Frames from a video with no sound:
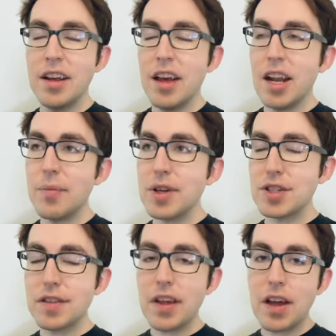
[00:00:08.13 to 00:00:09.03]
And I
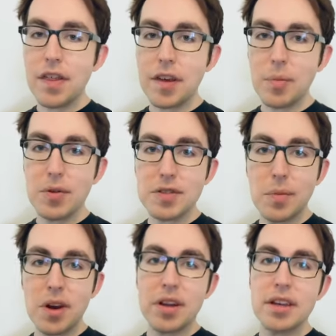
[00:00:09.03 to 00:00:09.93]
mentioned that I think most
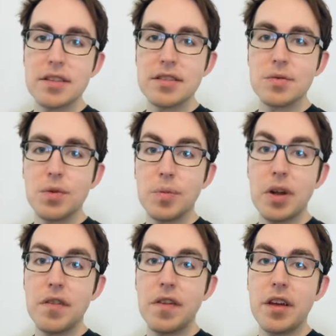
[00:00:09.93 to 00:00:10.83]
Americans would
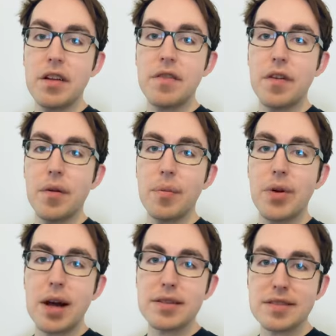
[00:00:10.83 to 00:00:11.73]
benefit from
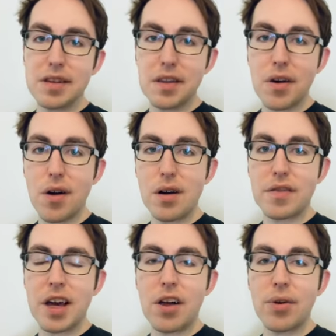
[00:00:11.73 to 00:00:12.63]
practicing the art of
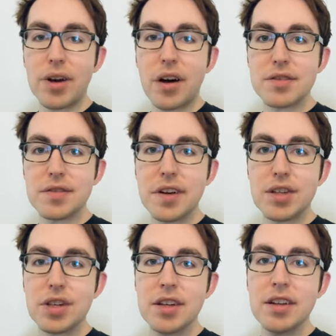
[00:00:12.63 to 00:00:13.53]
calorie
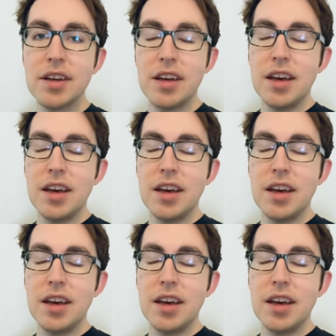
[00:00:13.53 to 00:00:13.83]
conservation.